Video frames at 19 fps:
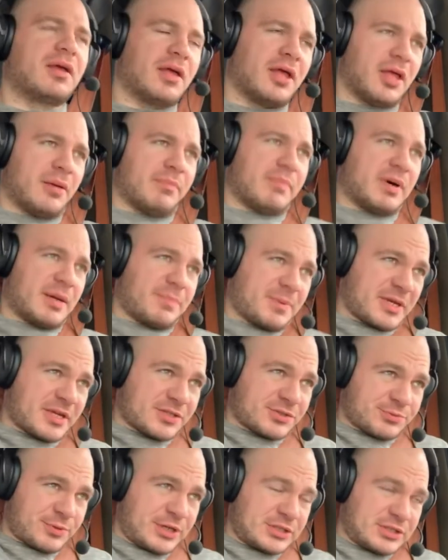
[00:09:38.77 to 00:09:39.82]
But because
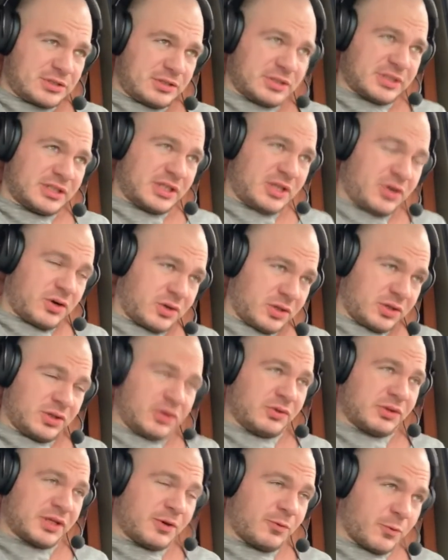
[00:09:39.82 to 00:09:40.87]
regional and local
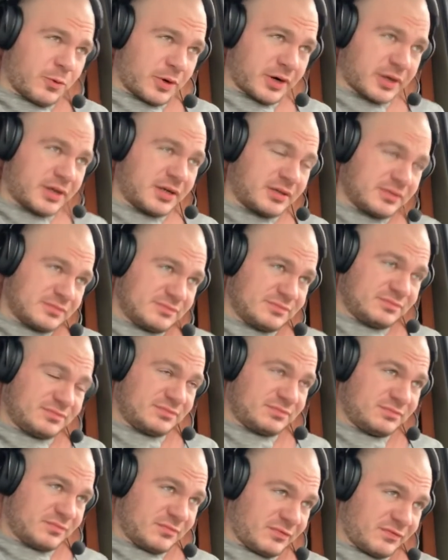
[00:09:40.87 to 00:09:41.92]
only work
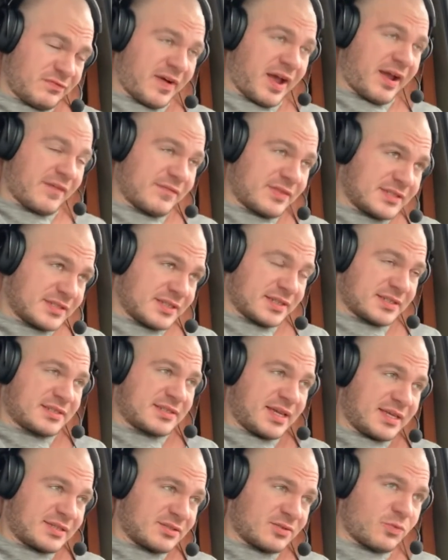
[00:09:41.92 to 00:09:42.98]
5 to 6
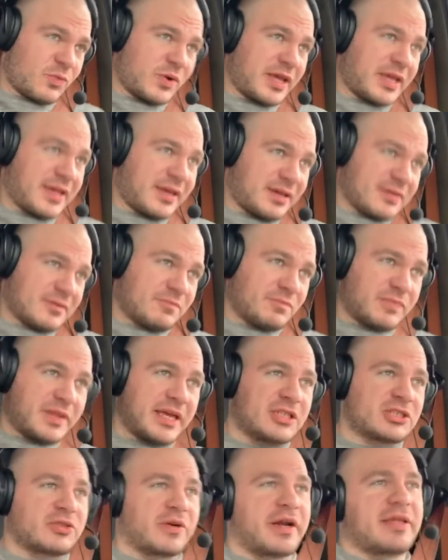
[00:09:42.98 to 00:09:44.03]
days a week, they
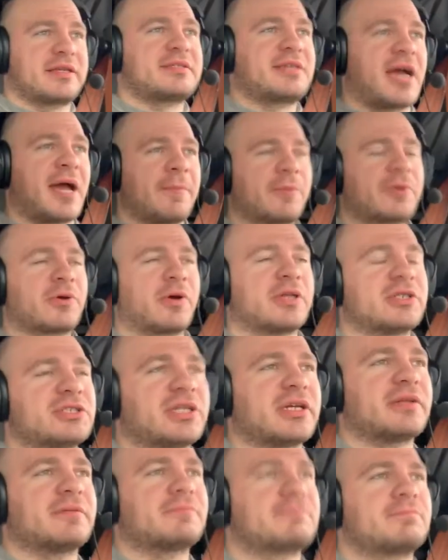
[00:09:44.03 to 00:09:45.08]
try to time crunch
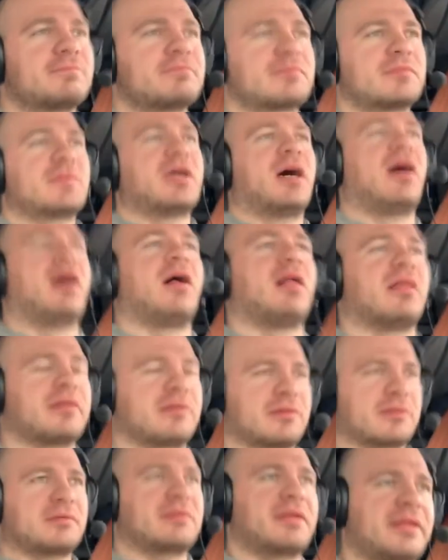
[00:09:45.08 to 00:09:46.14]
it all
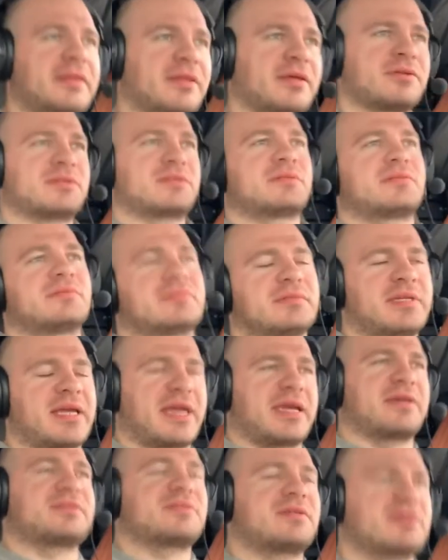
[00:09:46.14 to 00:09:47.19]
in those
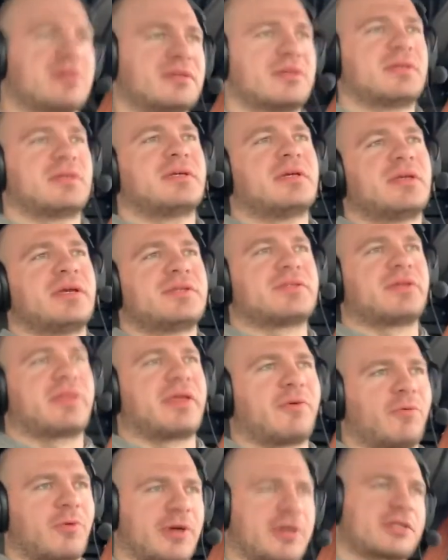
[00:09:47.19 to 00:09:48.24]
days. So they
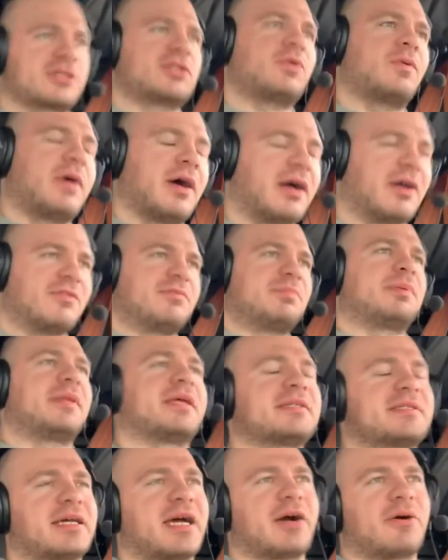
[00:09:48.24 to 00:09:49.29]
work 12
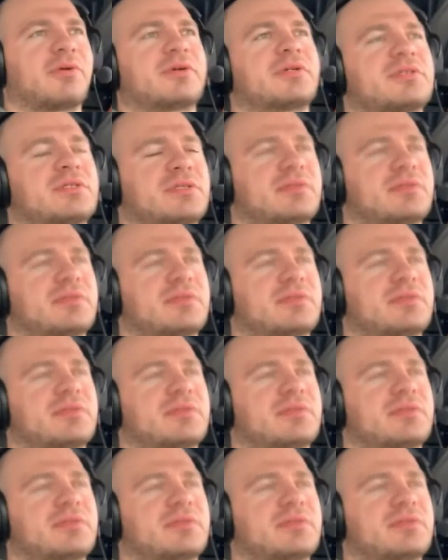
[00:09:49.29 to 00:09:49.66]
plus hours.